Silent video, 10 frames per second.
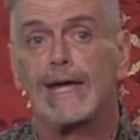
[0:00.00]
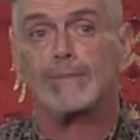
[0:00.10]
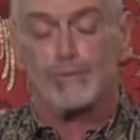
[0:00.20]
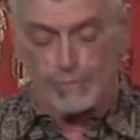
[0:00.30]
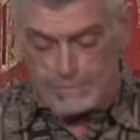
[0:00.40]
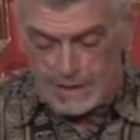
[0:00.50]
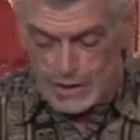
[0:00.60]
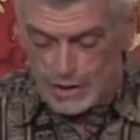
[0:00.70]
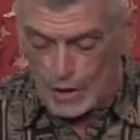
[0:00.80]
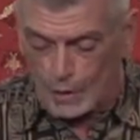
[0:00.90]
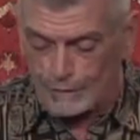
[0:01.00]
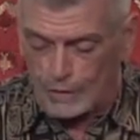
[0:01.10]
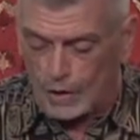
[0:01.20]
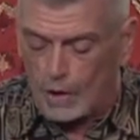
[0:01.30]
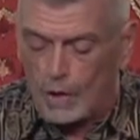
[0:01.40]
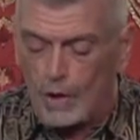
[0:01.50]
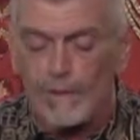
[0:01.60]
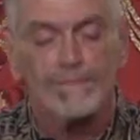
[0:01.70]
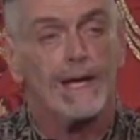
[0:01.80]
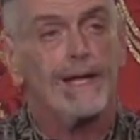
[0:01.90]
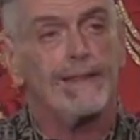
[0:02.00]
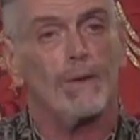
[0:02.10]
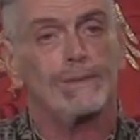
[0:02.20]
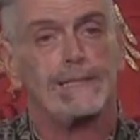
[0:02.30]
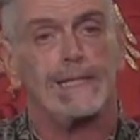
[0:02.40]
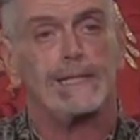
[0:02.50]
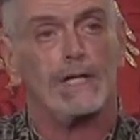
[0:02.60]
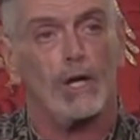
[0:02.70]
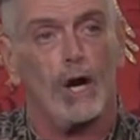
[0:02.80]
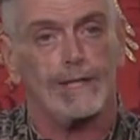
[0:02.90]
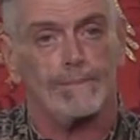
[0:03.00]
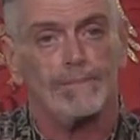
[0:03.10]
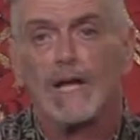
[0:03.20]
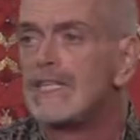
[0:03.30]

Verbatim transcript: Adam dominion over all that was in the garden.